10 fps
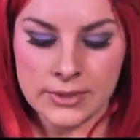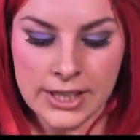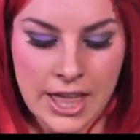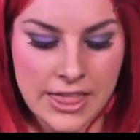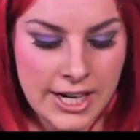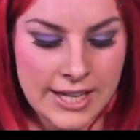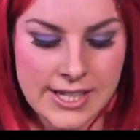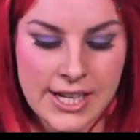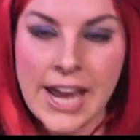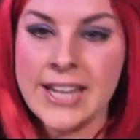And I think that's
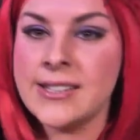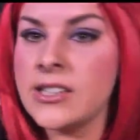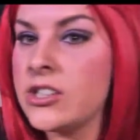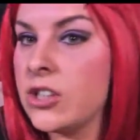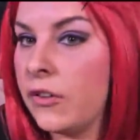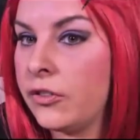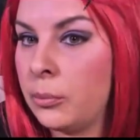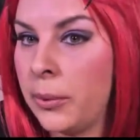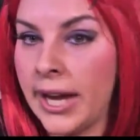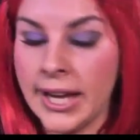a nice soft
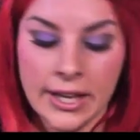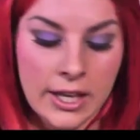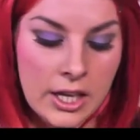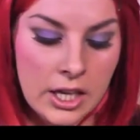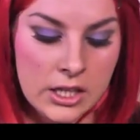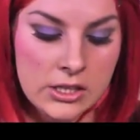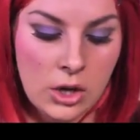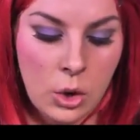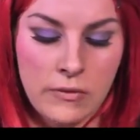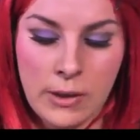pink. It's
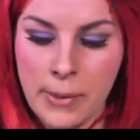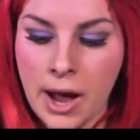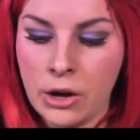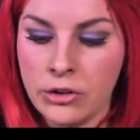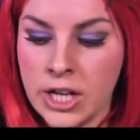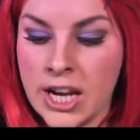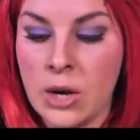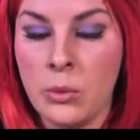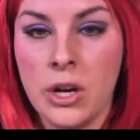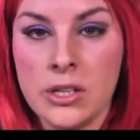not overpowering and
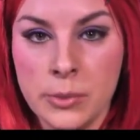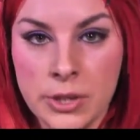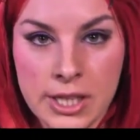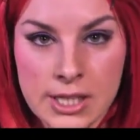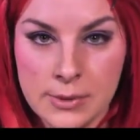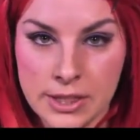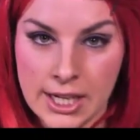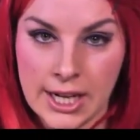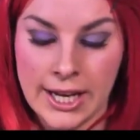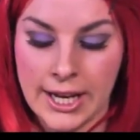it works wonders with the
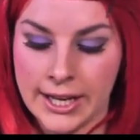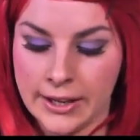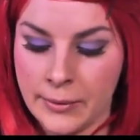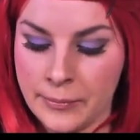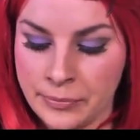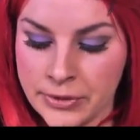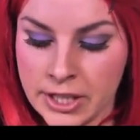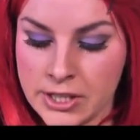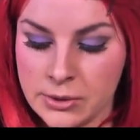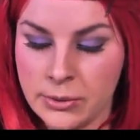lilac.
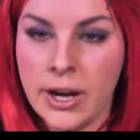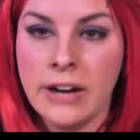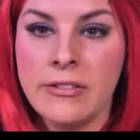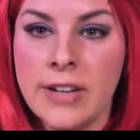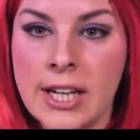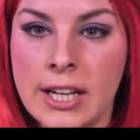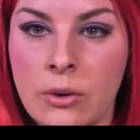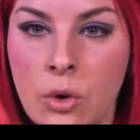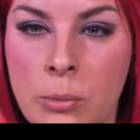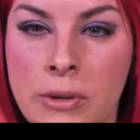So I really
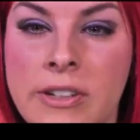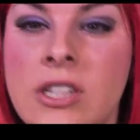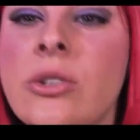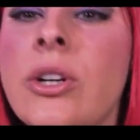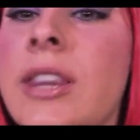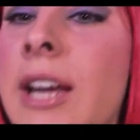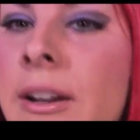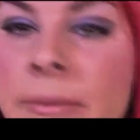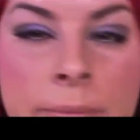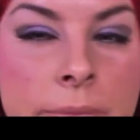hope you've enjoyed
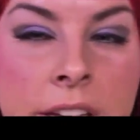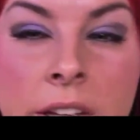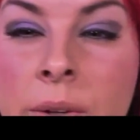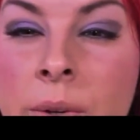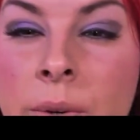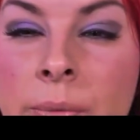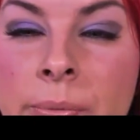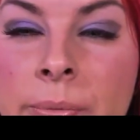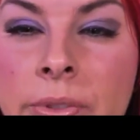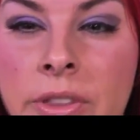that. There you go.
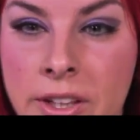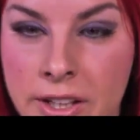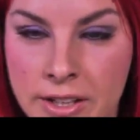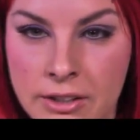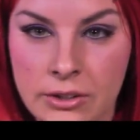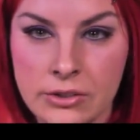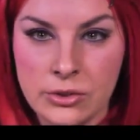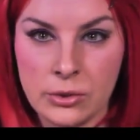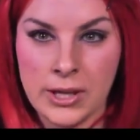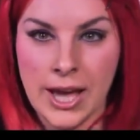
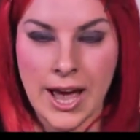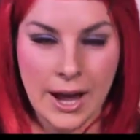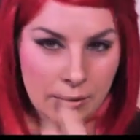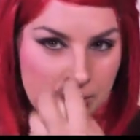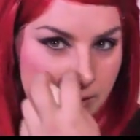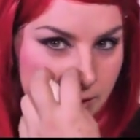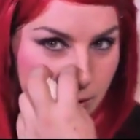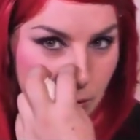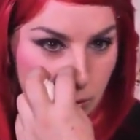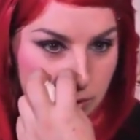Zoom you out.
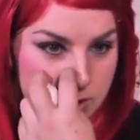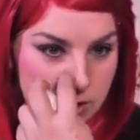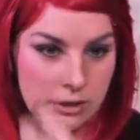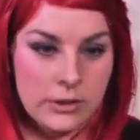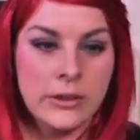All done.